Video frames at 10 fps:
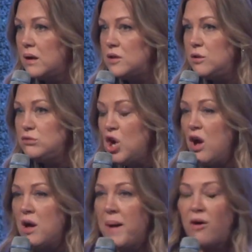You
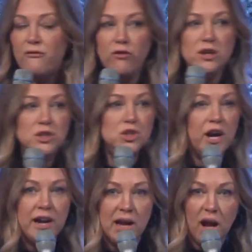talk about
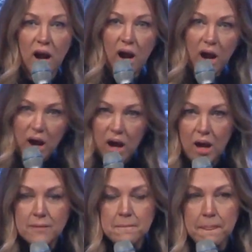frustrating.
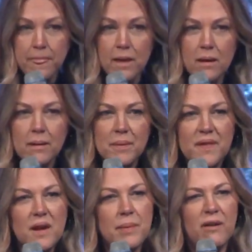But
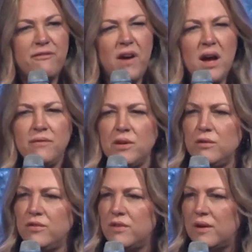then about 5
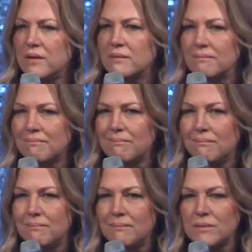years in,
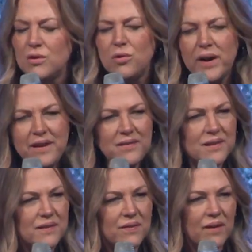
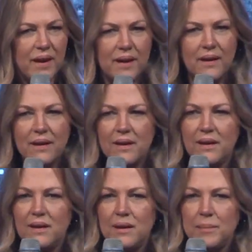craziest thing.
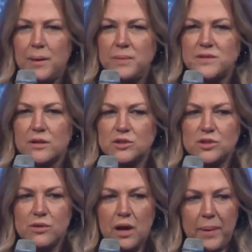People start
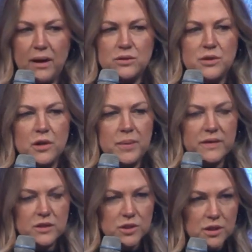showing up. How'd you hear
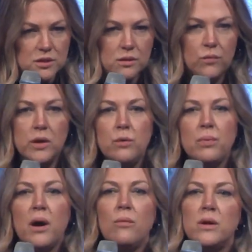about the church? When you
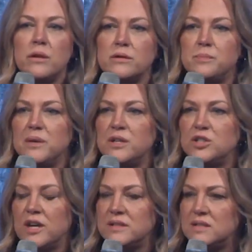brought one of those Book of
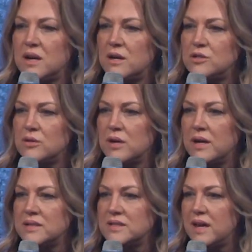John's to our door
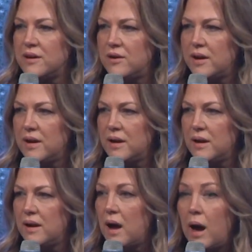on a Saturday,
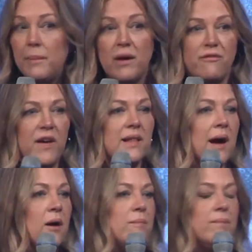I about fell
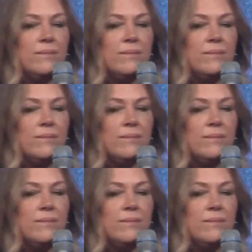out.